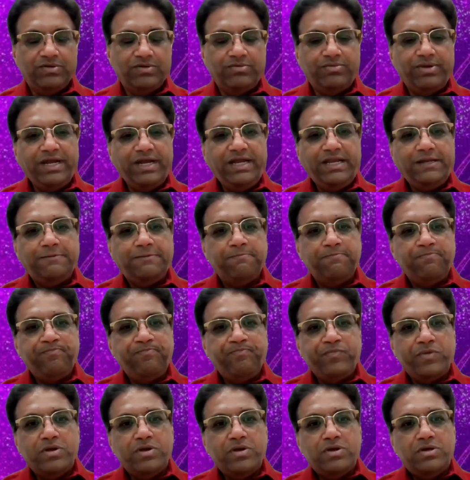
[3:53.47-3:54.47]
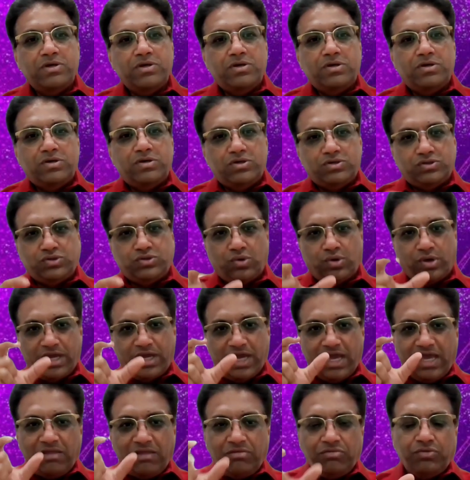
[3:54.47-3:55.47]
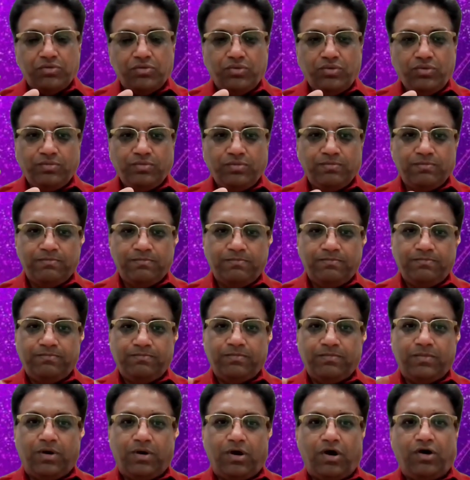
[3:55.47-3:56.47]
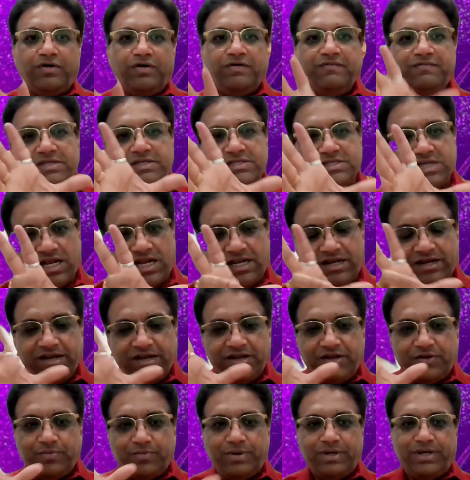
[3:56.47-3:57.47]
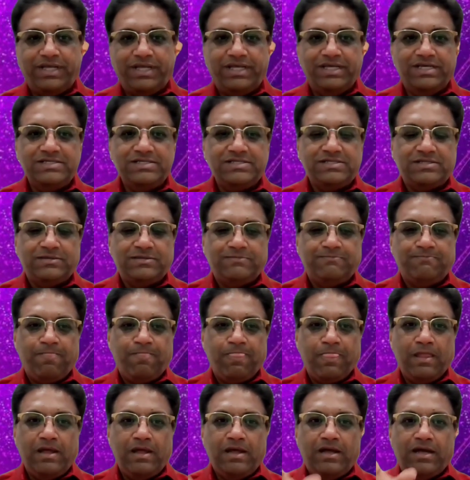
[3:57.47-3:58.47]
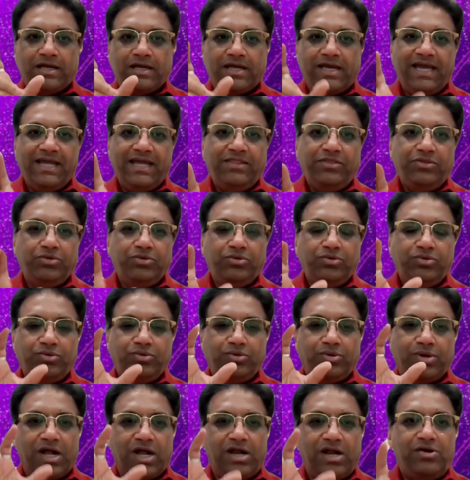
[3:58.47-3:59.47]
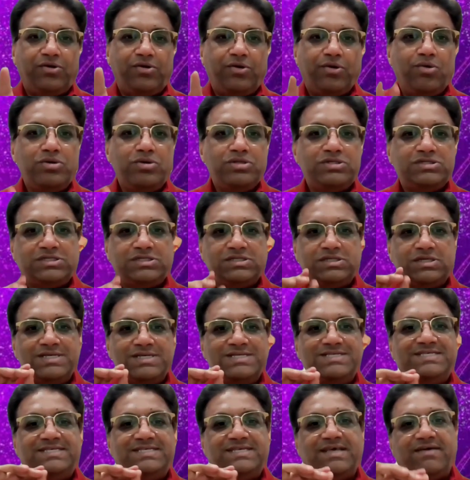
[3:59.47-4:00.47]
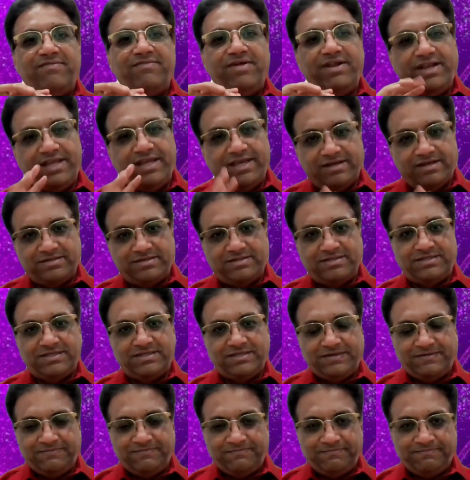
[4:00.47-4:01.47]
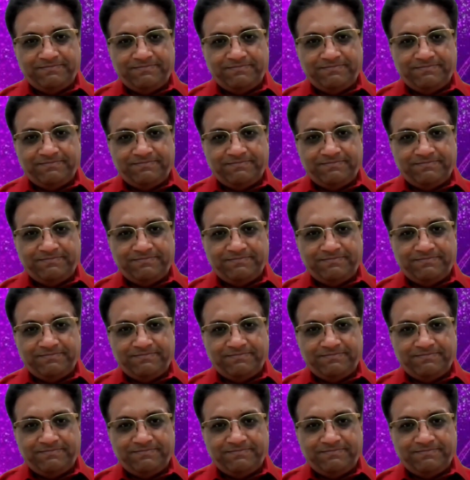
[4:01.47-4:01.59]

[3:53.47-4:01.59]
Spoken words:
Alright. So Ketu, out of these 120 years, Ketu controls 7 years